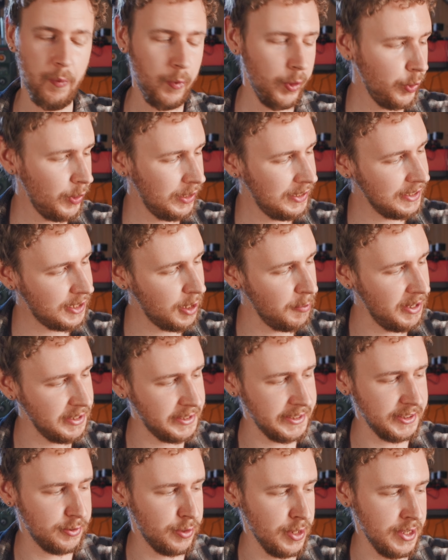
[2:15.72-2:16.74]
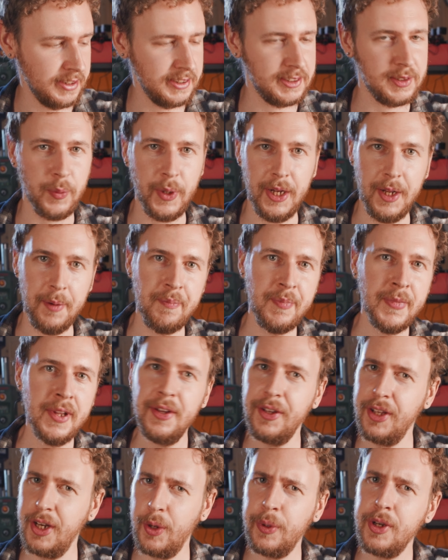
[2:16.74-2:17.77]
what do I like about these things? Well,
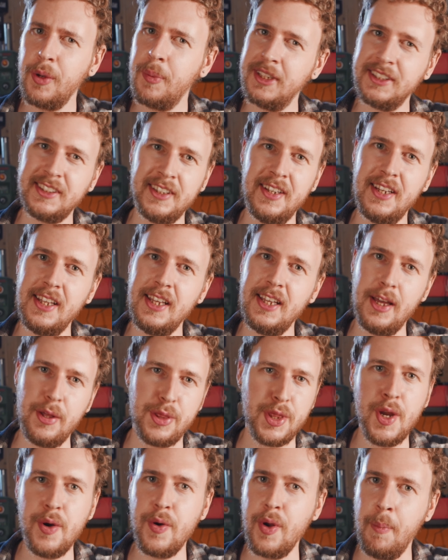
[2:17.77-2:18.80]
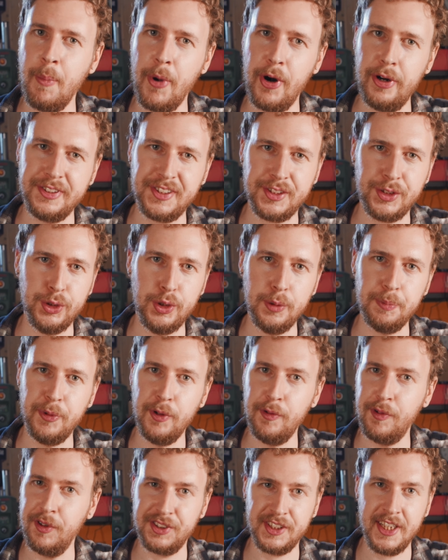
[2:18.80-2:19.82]
you know when you mentioned the Ethereum merge to
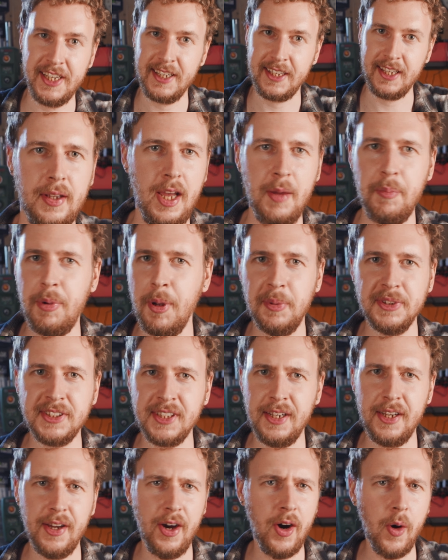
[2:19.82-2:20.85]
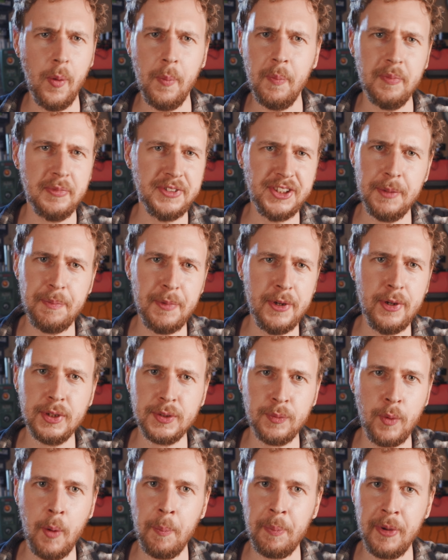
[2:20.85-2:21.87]
Proof of Stake and people say, oh, G P Us
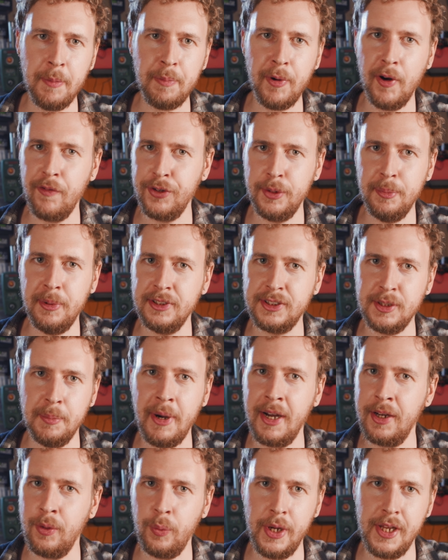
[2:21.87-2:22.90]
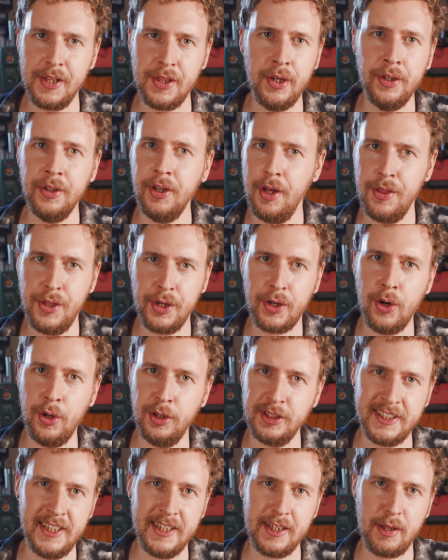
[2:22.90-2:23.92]
won't be profitable to mine with on other
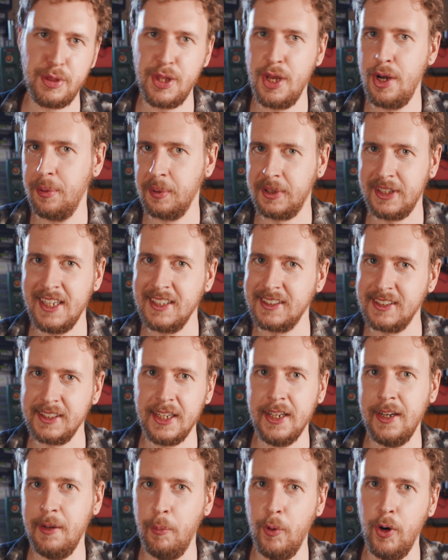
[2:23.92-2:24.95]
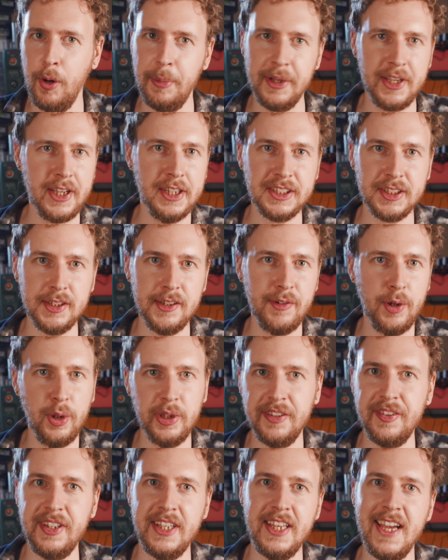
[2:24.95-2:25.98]
coins like Ethereum Classic anymore because of
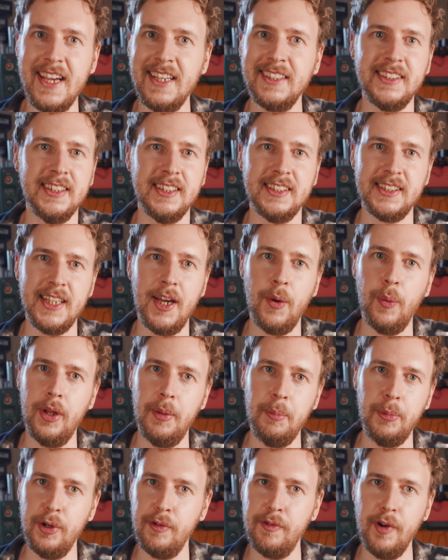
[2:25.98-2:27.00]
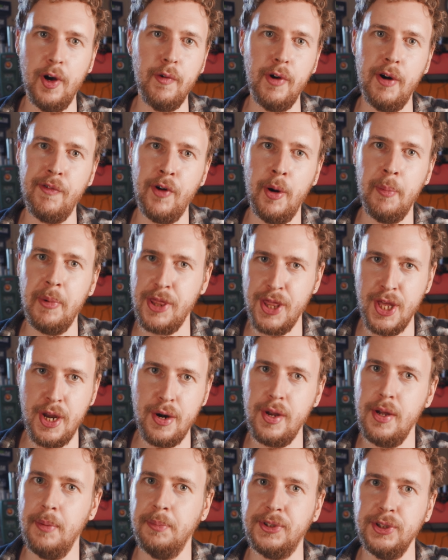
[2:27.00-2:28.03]
all of the A S I Cs that will move over from
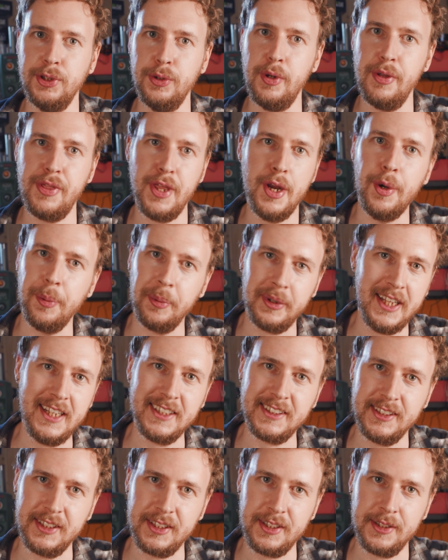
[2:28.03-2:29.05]
Ethereum to Ethereum Classic.